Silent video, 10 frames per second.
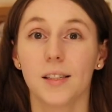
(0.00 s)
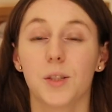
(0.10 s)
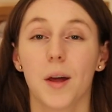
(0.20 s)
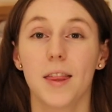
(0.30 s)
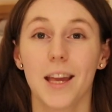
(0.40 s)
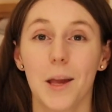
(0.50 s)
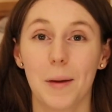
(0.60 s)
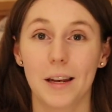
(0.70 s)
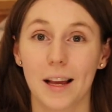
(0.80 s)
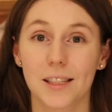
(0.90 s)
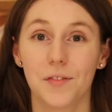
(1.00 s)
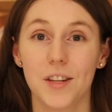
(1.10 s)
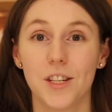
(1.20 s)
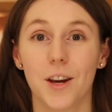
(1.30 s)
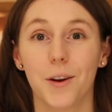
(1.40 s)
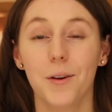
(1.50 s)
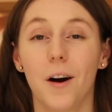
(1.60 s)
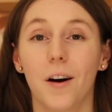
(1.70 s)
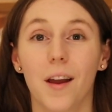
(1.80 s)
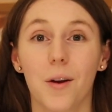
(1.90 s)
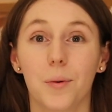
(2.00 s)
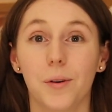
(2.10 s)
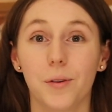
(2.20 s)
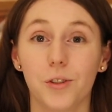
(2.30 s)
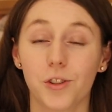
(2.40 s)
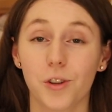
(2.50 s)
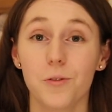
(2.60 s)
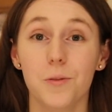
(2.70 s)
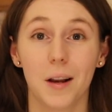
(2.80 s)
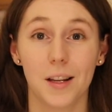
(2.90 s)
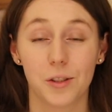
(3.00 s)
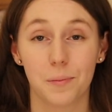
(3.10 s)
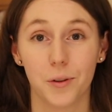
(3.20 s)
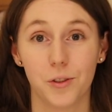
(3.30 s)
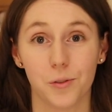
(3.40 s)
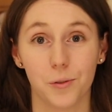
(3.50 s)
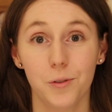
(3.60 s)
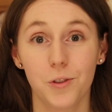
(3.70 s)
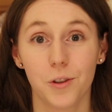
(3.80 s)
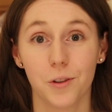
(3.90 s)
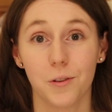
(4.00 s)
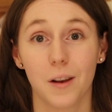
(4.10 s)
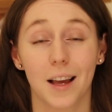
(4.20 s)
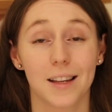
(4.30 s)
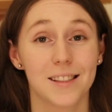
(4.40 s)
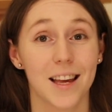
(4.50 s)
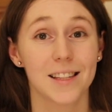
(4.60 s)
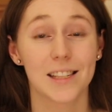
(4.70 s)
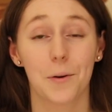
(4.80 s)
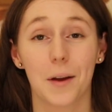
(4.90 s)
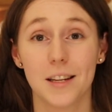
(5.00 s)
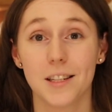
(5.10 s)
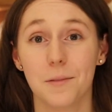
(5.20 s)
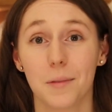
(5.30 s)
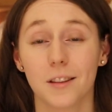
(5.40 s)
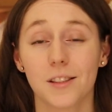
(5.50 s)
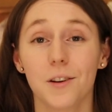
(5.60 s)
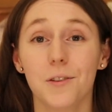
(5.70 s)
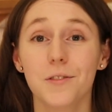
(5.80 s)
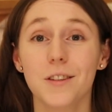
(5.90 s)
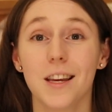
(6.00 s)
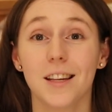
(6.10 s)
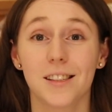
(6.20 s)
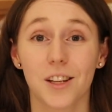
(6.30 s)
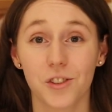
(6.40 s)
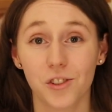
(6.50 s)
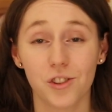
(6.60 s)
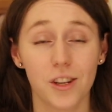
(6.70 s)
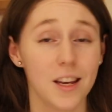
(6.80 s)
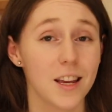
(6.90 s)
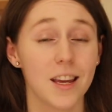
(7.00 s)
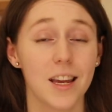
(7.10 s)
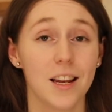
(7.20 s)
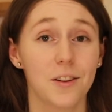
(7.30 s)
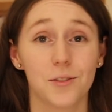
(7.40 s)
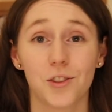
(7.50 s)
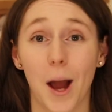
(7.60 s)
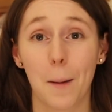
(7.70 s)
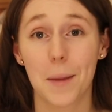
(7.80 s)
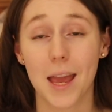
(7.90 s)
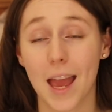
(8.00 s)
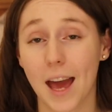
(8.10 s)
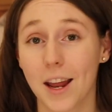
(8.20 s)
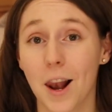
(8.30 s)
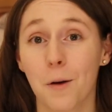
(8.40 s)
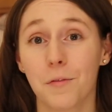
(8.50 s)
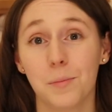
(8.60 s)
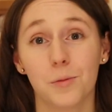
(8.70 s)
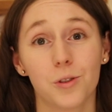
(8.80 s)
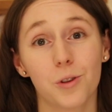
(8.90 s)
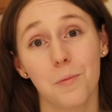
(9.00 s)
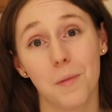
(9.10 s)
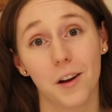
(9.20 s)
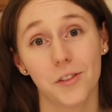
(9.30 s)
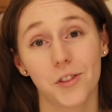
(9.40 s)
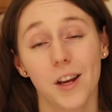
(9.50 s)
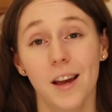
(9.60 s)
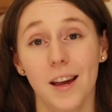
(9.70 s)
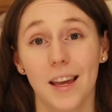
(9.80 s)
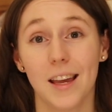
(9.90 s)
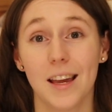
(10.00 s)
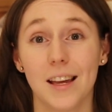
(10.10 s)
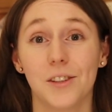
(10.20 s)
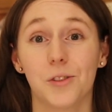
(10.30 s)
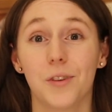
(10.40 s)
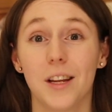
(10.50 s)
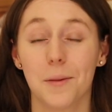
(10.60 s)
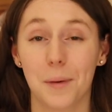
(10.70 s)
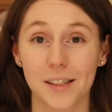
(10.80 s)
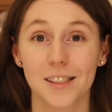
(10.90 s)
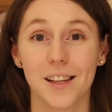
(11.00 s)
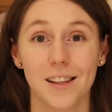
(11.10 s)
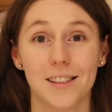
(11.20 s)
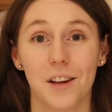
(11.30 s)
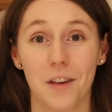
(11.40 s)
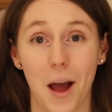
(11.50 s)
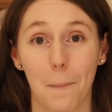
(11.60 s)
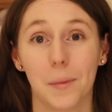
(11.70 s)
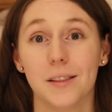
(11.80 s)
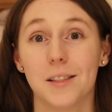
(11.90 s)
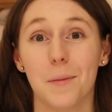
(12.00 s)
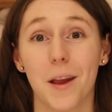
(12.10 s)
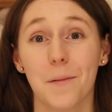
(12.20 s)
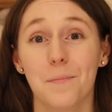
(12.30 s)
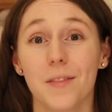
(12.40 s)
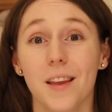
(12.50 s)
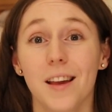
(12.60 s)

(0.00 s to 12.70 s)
So I think in my next video I will show you my little boy George who like I say is now 18 months old. He is such a cheeky little chappy and I love him so much. He is really the best thing that's ever happened to me.